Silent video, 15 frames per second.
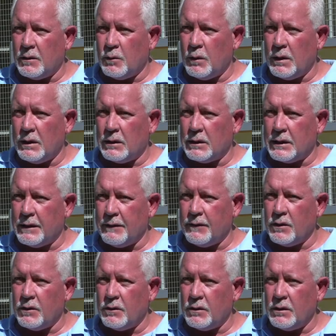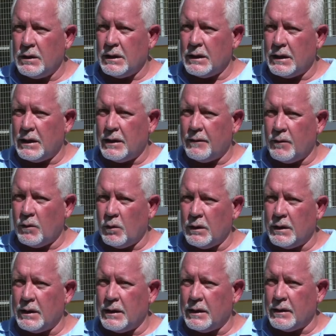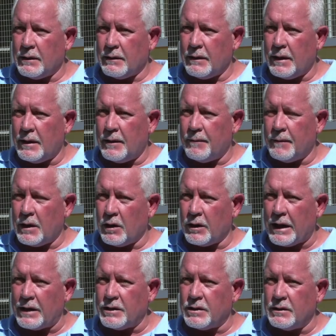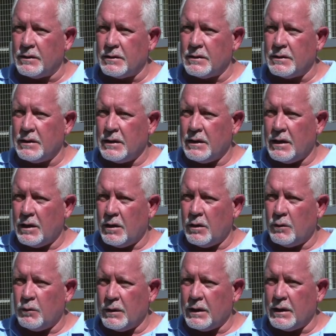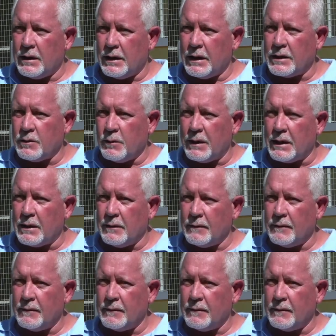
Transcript: We'll give you all the locations within the next week.